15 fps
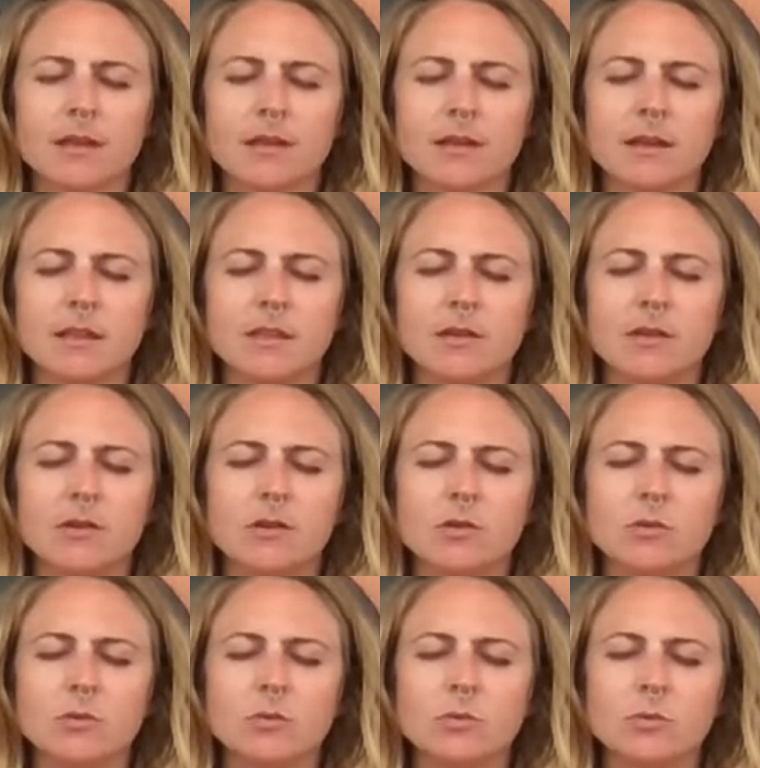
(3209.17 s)
in the
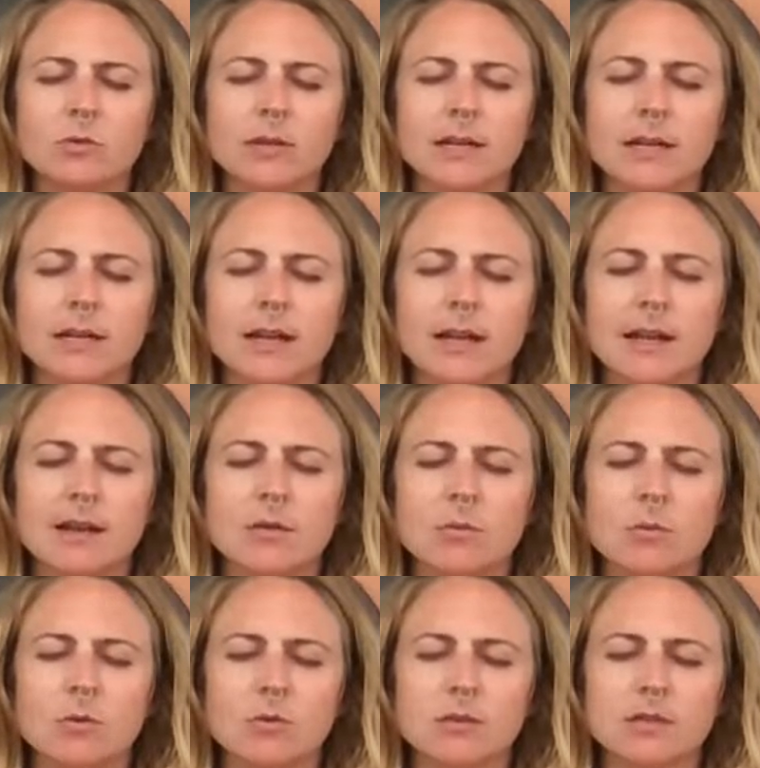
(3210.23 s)
cool, clear
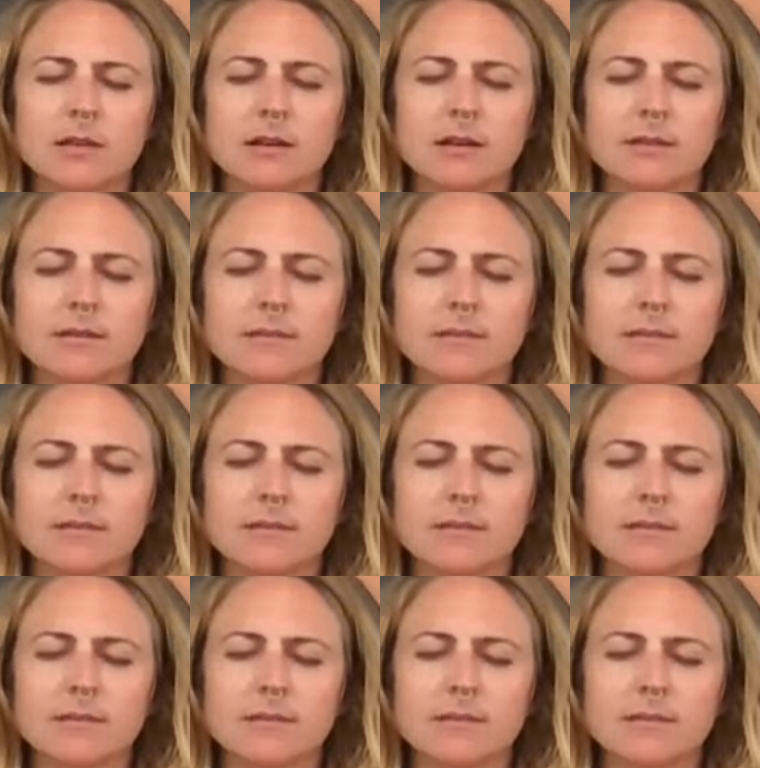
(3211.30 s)
water.